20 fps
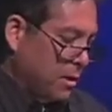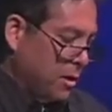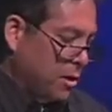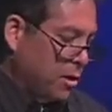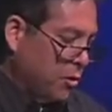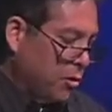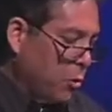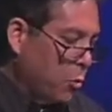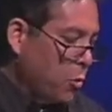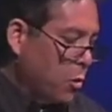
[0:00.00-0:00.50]
You
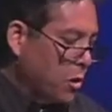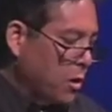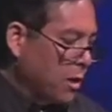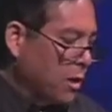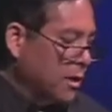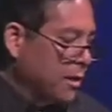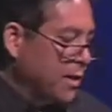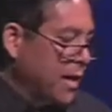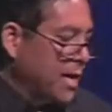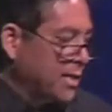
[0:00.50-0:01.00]
know, the
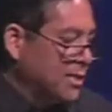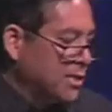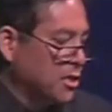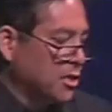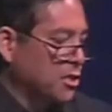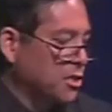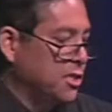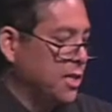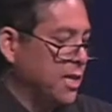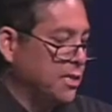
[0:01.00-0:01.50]
word lust
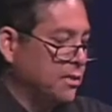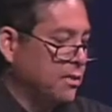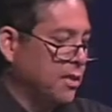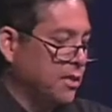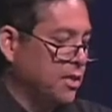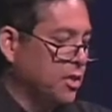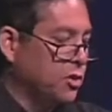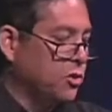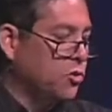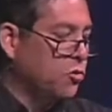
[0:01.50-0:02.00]
suggests
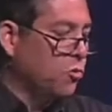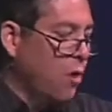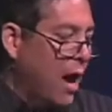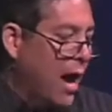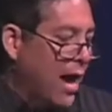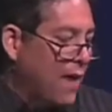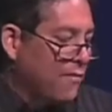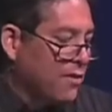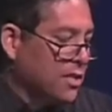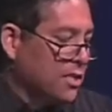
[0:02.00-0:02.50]
that the drive